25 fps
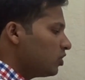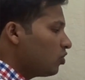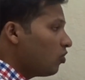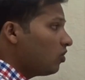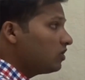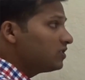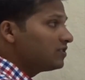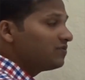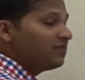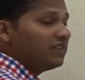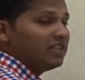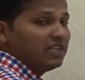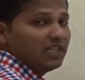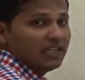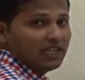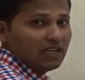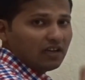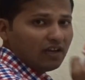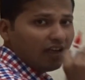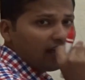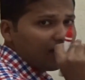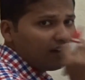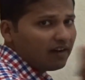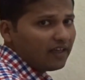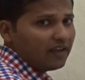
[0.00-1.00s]
because we
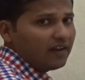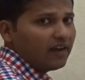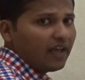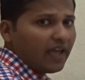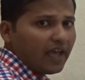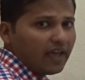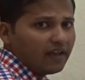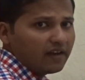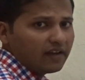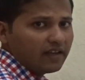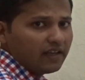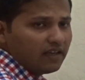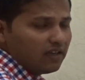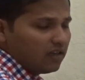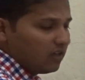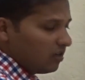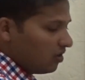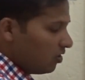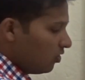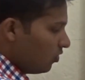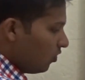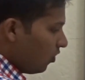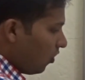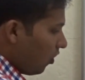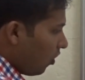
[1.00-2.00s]
declared an
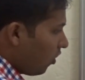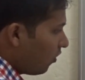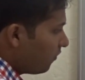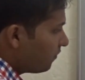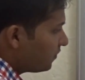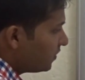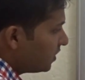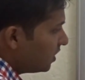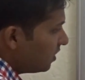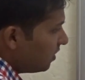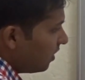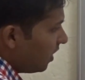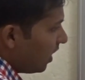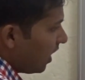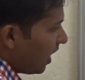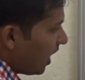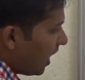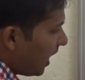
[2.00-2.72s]
array of the